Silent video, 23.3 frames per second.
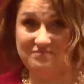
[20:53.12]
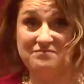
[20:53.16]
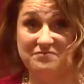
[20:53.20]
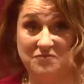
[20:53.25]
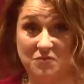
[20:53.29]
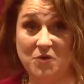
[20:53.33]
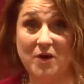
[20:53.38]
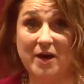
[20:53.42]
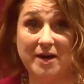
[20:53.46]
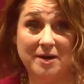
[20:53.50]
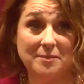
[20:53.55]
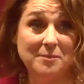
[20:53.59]

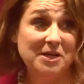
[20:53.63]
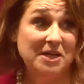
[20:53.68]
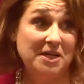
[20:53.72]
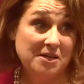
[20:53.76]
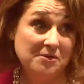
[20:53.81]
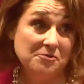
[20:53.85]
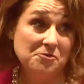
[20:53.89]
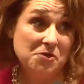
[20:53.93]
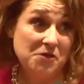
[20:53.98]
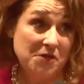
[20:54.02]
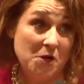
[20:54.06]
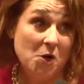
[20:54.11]
Right, I'm gonna
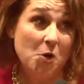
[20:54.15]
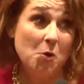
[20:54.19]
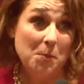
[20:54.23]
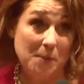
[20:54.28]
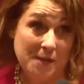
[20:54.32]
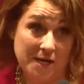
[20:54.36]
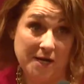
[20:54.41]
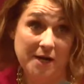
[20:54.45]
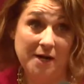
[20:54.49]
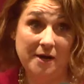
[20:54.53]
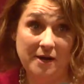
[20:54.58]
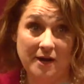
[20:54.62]
give her the
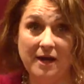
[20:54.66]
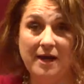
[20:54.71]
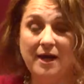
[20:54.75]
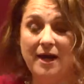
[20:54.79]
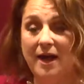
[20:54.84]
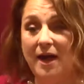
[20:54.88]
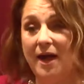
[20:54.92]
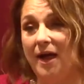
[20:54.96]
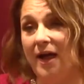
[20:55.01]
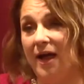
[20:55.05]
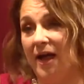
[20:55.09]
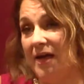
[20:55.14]
opening.
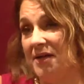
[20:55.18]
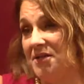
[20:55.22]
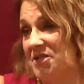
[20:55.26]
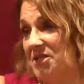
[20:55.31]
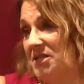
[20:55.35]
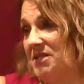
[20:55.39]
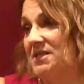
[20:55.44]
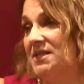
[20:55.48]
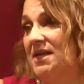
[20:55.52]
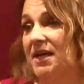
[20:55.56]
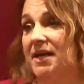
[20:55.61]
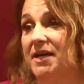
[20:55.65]
And
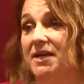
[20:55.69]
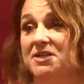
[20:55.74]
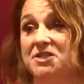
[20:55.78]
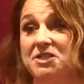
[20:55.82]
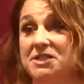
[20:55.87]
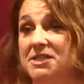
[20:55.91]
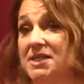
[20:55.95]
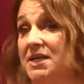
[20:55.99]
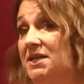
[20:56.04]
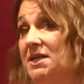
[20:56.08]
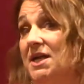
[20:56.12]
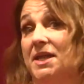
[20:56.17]
she's like,
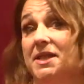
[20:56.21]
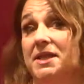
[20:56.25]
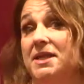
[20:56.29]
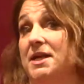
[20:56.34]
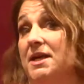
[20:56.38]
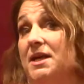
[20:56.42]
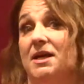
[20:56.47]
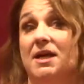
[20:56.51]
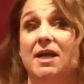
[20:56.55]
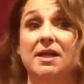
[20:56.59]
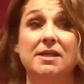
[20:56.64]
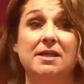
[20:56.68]

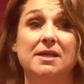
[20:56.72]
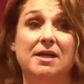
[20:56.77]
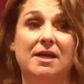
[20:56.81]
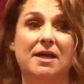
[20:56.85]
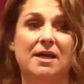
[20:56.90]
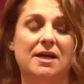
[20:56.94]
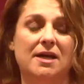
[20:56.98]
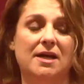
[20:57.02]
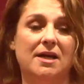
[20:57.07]
nothing, nothing.